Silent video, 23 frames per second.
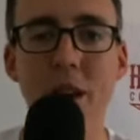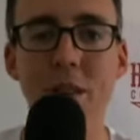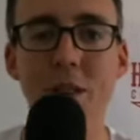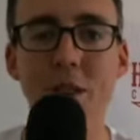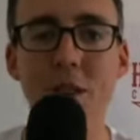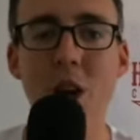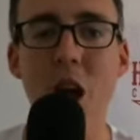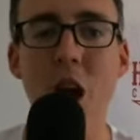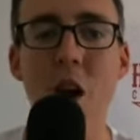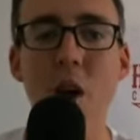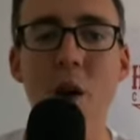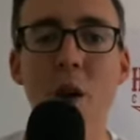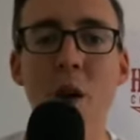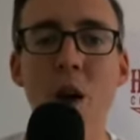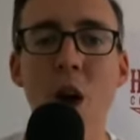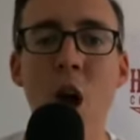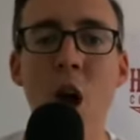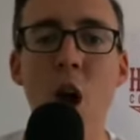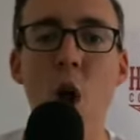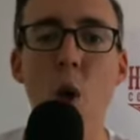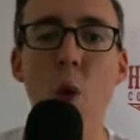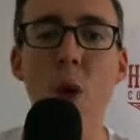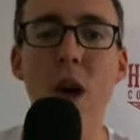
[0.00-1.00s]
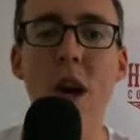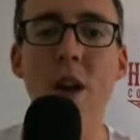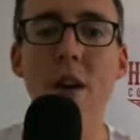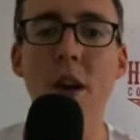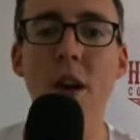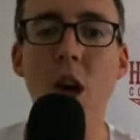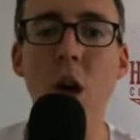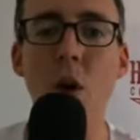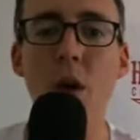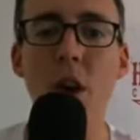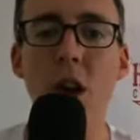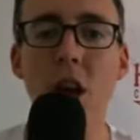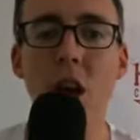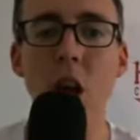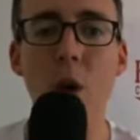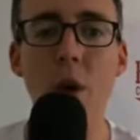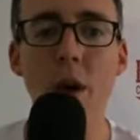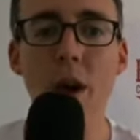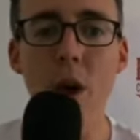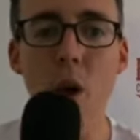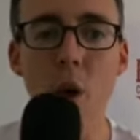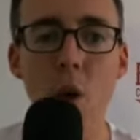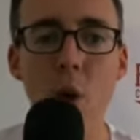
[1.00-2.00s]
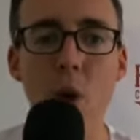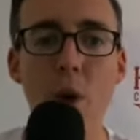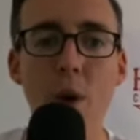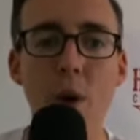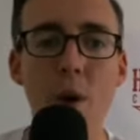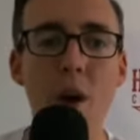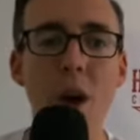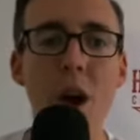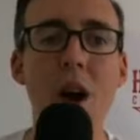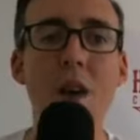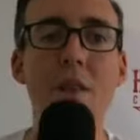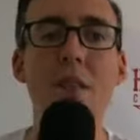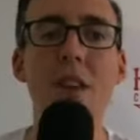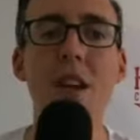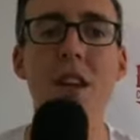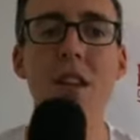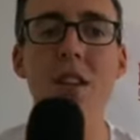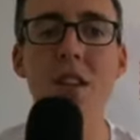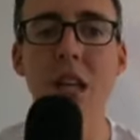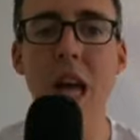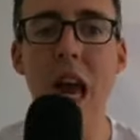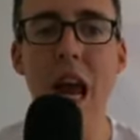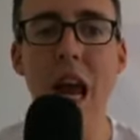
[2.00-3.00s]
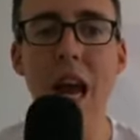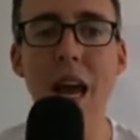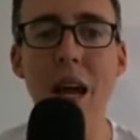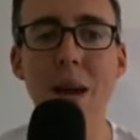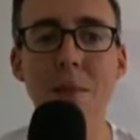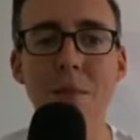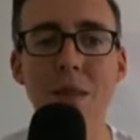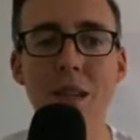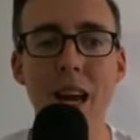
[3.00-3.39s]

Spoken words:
So we are going to go in order of these games,